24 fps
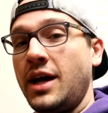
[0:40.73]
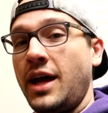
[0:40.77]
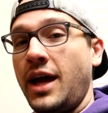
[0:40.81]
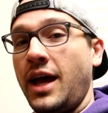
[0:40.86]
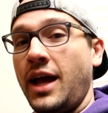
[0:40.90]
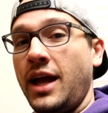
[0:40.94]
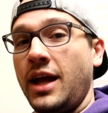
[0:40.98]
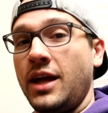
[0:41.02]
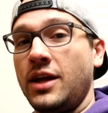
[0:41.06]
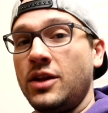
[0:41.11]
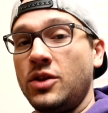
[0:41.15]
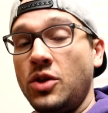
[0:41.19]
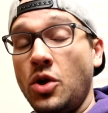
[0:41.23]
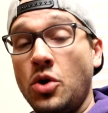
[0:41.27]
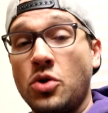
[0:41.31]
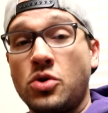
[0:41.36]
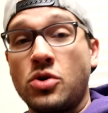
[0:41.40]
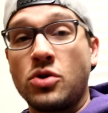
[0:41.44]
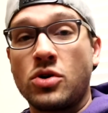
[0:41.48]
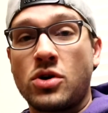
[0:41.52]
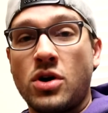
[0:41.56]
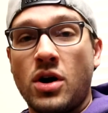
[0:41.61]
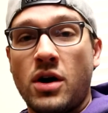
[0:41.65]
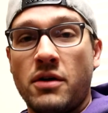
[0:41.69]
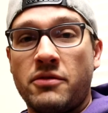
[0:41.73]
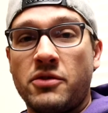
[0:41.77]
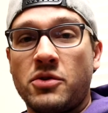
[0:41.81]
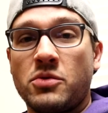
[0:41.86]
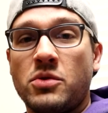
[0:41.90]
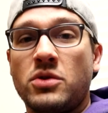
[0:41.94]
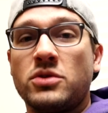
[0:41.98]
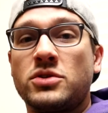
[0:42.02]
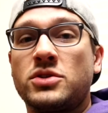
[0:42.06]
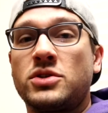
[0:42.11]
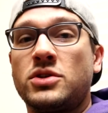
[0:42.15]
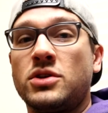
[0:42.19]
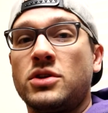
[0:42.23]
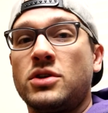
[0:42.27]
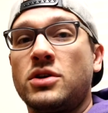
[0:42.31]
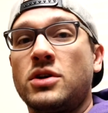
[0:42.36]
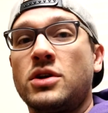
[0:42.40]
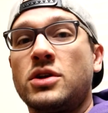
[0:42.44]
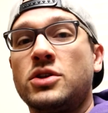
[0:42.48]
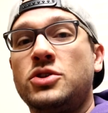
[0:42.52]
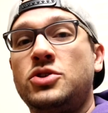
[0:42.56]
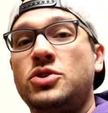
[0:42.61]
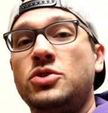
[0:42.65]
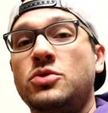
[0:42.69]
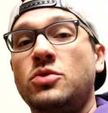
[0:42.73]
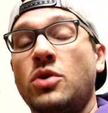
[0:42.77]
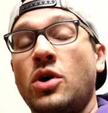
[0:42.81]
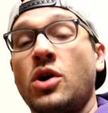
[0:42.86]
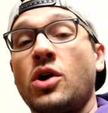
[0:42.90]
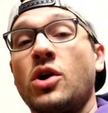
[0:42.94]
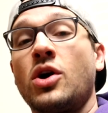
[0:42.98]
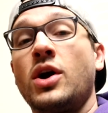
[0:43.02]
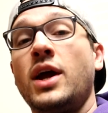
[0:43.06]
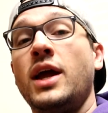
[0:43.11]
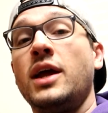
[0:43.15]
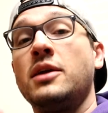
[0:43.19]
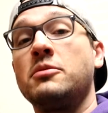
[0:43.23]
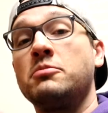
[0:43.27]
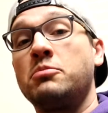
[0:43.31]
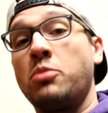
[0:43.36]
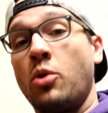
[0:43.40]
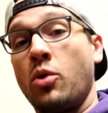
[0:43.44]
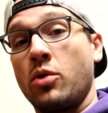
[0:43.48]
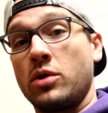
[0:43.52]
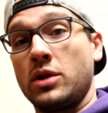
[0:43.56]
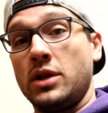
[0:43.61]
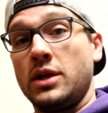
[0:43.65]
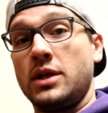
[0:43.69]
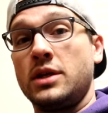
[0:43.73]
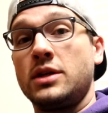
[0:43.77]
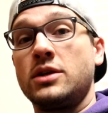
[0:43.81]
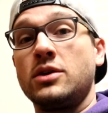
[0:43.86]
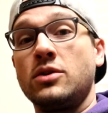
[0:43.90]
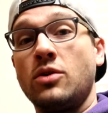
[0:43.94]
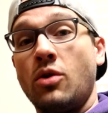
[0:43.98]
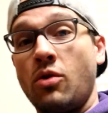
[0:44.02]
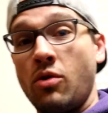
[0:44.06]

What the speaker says: a local coffee roaster to her in Portland,